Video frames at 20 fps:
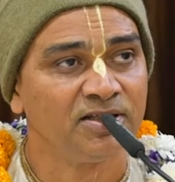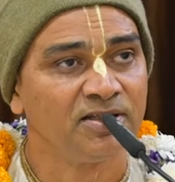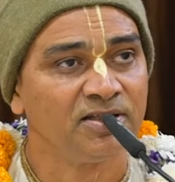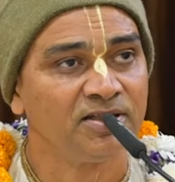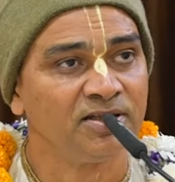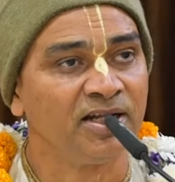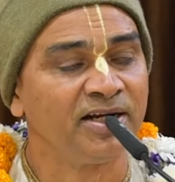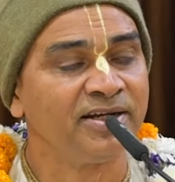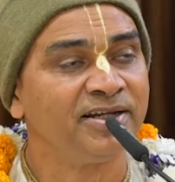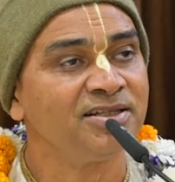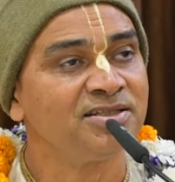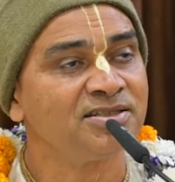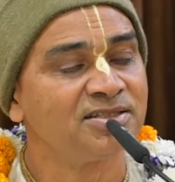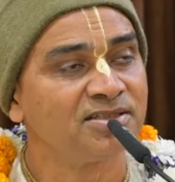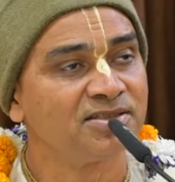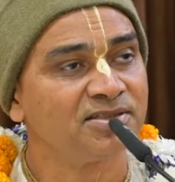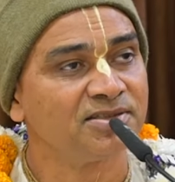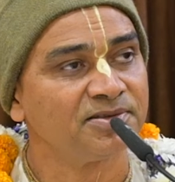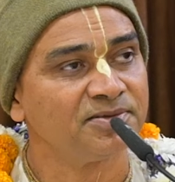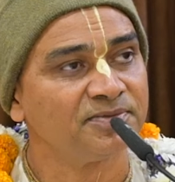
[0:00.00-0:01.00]
That
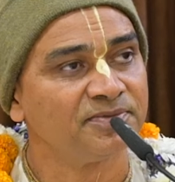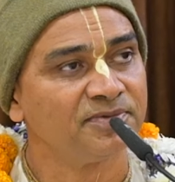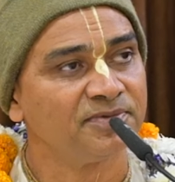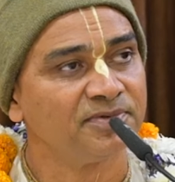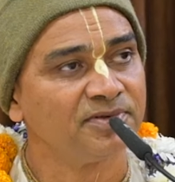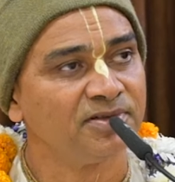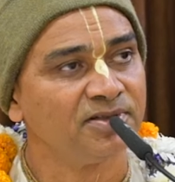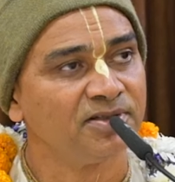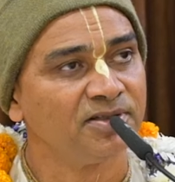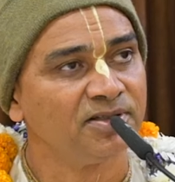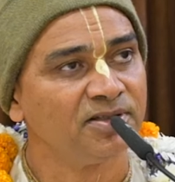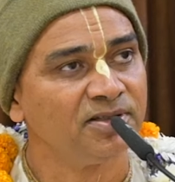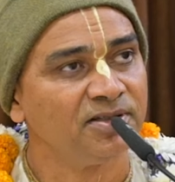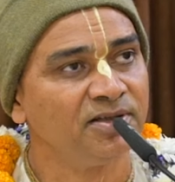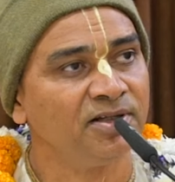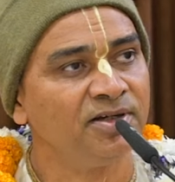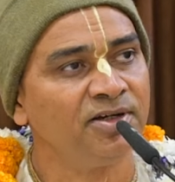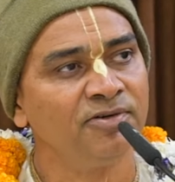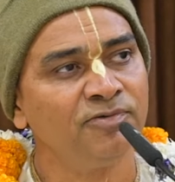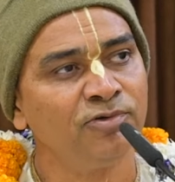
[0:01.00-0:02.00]
is,
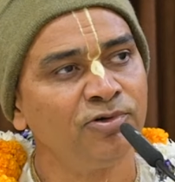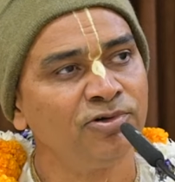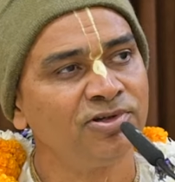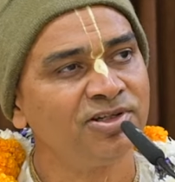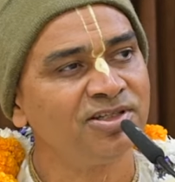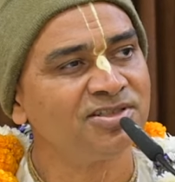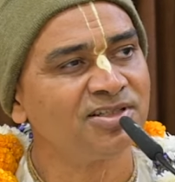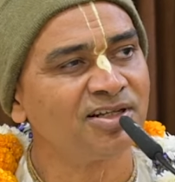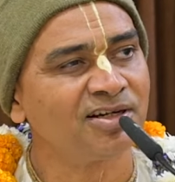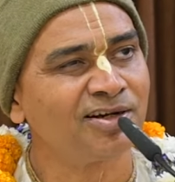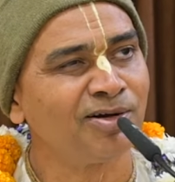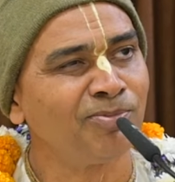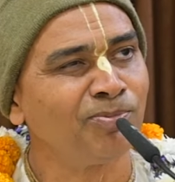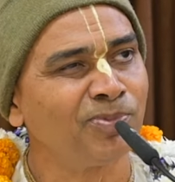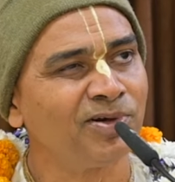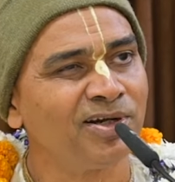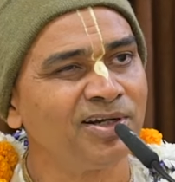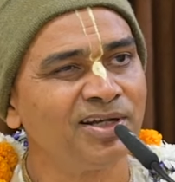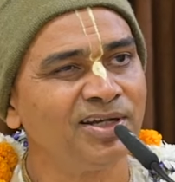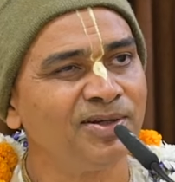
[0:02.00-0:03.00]
the devotees are
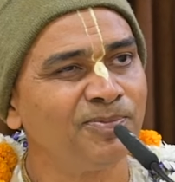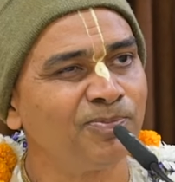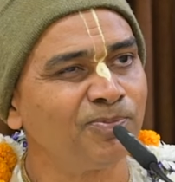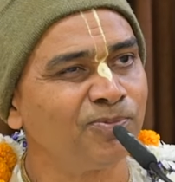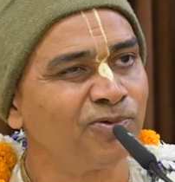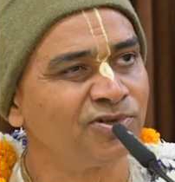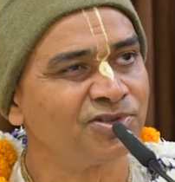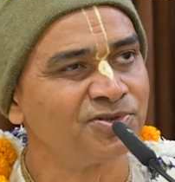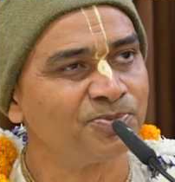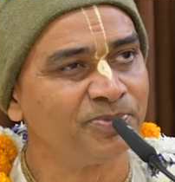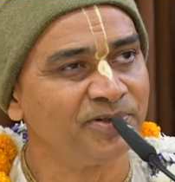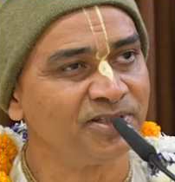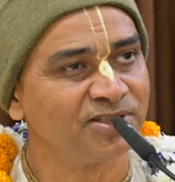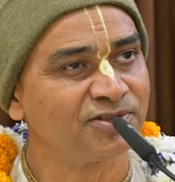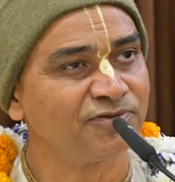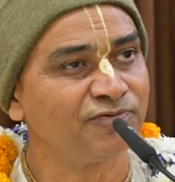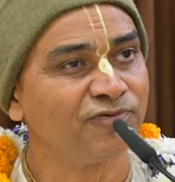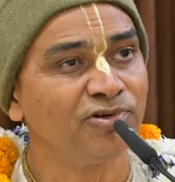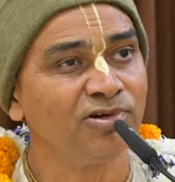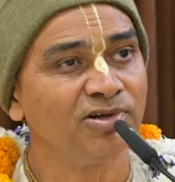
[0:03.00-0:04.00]
completely
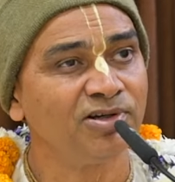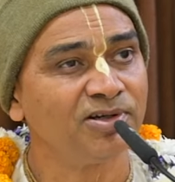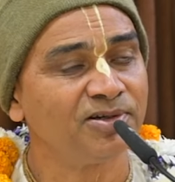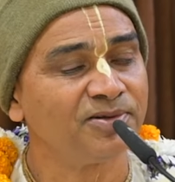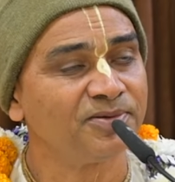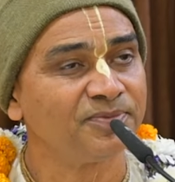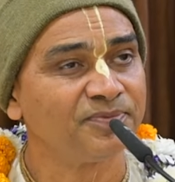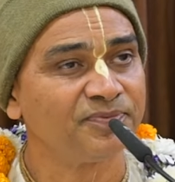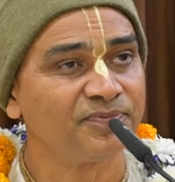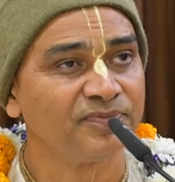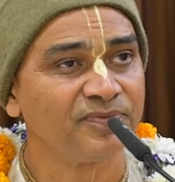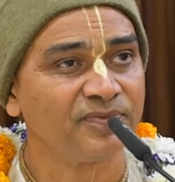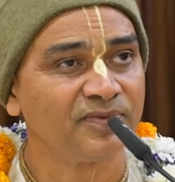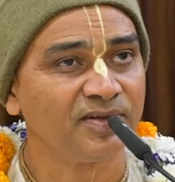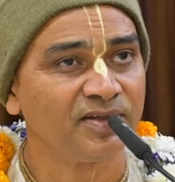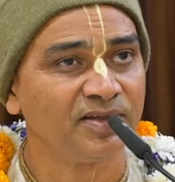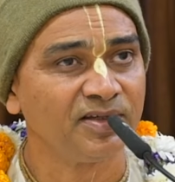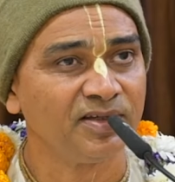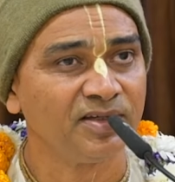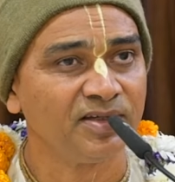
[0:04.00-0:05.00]
peaceful,
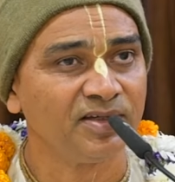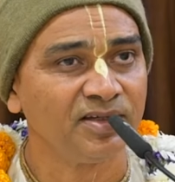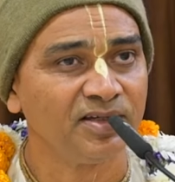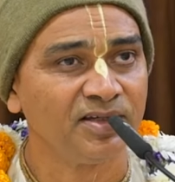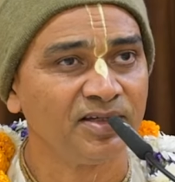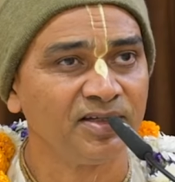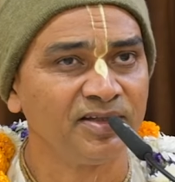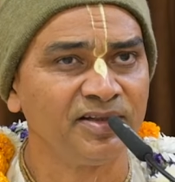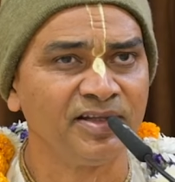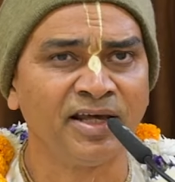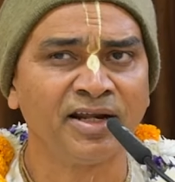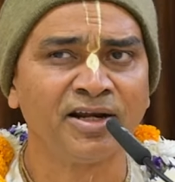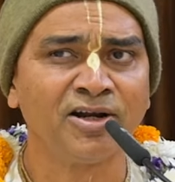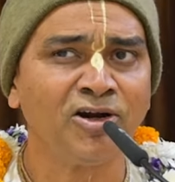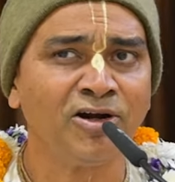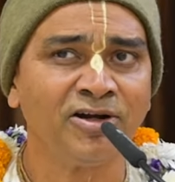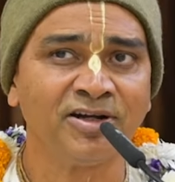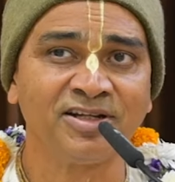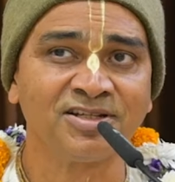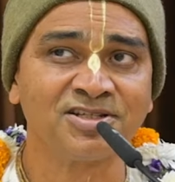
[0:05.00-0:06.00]
they are
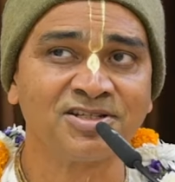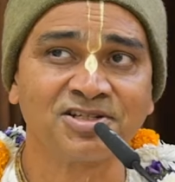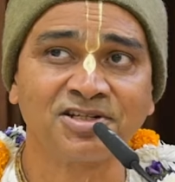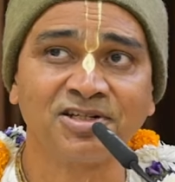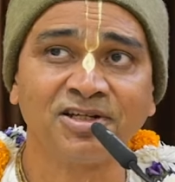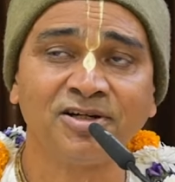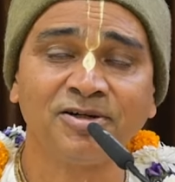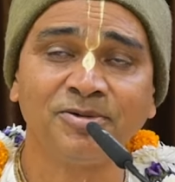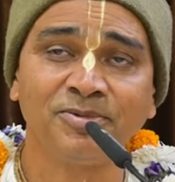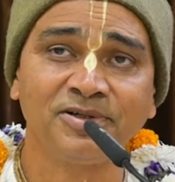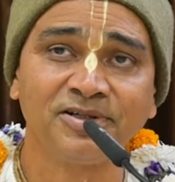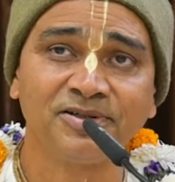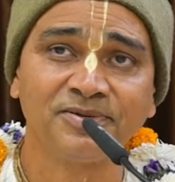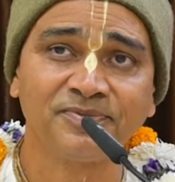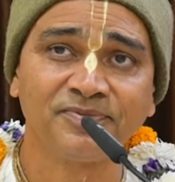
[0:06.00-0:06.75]
not disturbed,